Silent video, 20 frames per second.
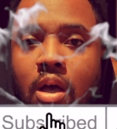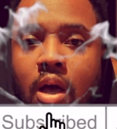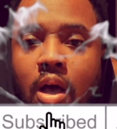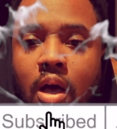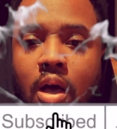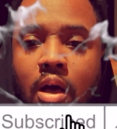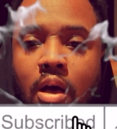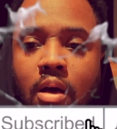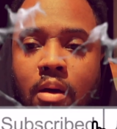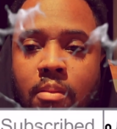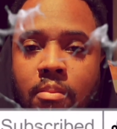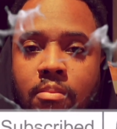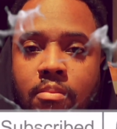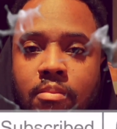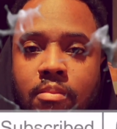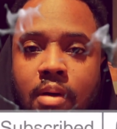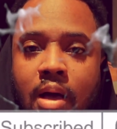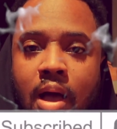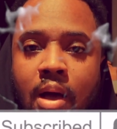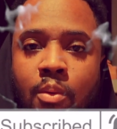Um,
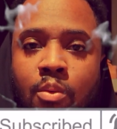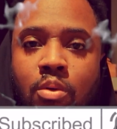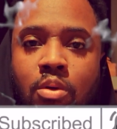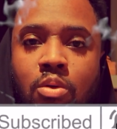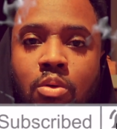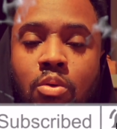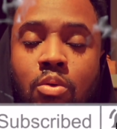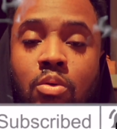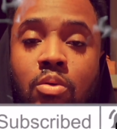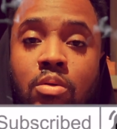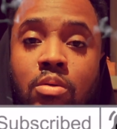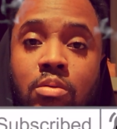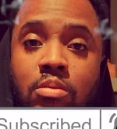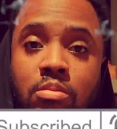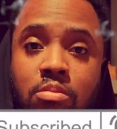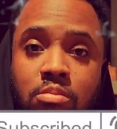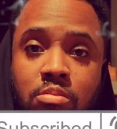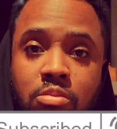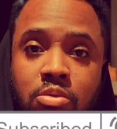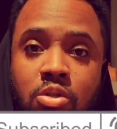I
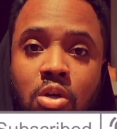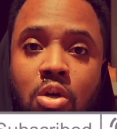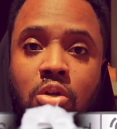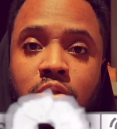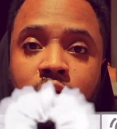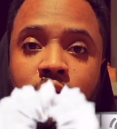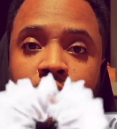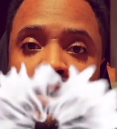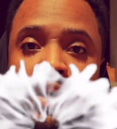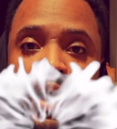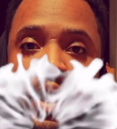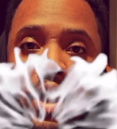will talk to you